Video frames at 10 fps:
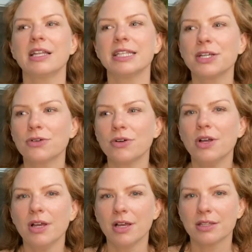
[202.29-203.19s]
legal
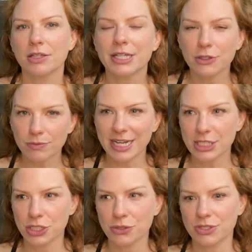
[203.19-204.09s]
right
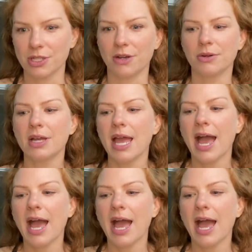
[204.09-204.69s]
to do so.